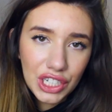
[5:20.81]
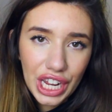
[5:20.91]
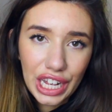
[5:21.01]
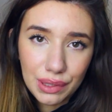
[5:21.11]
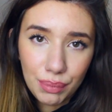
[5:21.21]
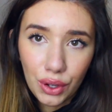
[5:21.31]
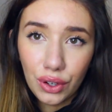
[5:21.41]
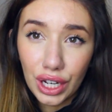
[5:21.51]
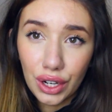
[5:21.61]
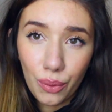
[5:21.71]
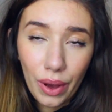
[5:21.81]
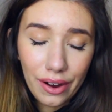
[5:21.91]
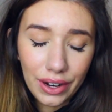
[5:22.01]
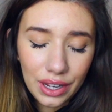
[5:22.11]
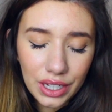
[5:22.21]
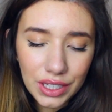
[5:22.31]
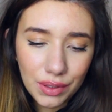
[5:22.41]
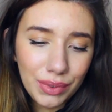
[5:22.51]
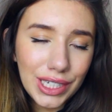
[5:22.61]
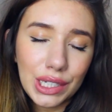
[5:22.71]
She has Moon in
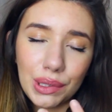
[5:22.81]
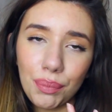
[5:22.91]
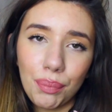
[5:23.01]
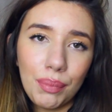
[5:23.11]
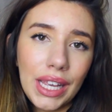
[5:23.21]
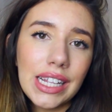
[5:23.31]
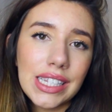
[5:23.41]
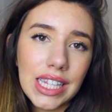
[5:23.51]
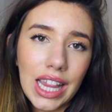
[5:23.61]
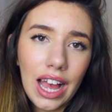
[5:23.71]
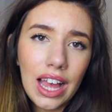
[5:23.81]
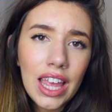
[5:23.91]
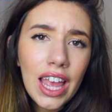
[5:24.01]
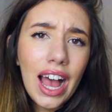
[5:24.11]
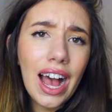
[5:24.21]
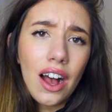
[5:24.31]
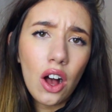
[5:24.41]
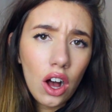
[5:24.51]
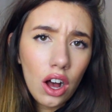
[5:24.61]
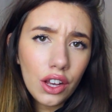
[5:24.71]
Aquarius, which means that at
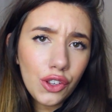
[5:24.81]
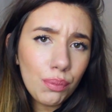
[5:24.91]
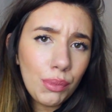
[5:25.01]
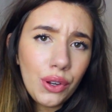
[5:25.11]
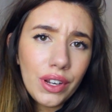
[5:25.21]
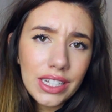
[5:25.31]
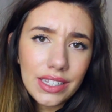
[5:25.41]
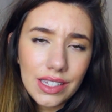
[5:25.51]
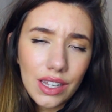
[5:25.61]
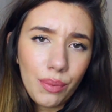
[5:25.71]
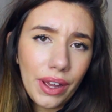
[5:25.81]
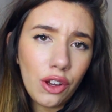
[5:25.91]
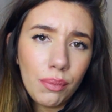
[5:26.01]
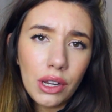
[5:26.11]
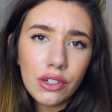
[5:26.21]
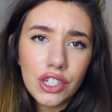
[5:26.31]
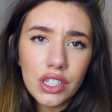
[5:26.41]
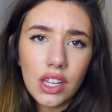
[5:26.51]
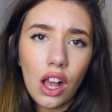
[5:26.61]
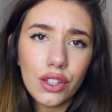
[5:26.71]
heart your Moon is where your
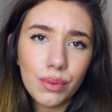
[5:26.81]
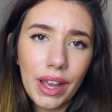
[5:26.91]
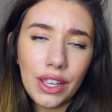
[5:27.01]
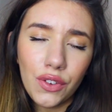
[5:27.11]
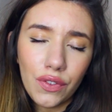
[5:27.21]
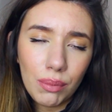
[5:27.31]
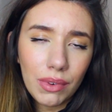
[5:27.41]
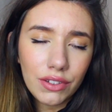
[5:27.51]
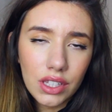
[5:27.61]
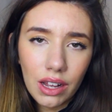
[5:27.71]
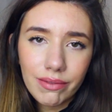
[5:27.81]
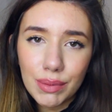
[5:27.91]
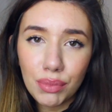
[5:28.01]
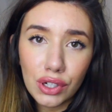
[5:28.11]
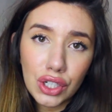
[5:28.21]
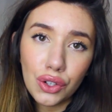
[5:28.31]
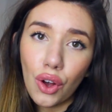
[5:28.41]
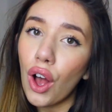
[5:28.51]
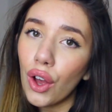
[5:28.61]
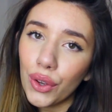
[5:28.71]
emotions are, it's where you feel most comfortable, it's your
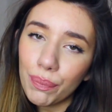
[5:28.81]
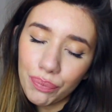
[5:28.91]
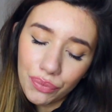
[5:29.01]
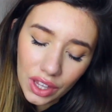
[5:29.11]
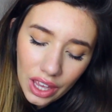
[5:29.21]
home.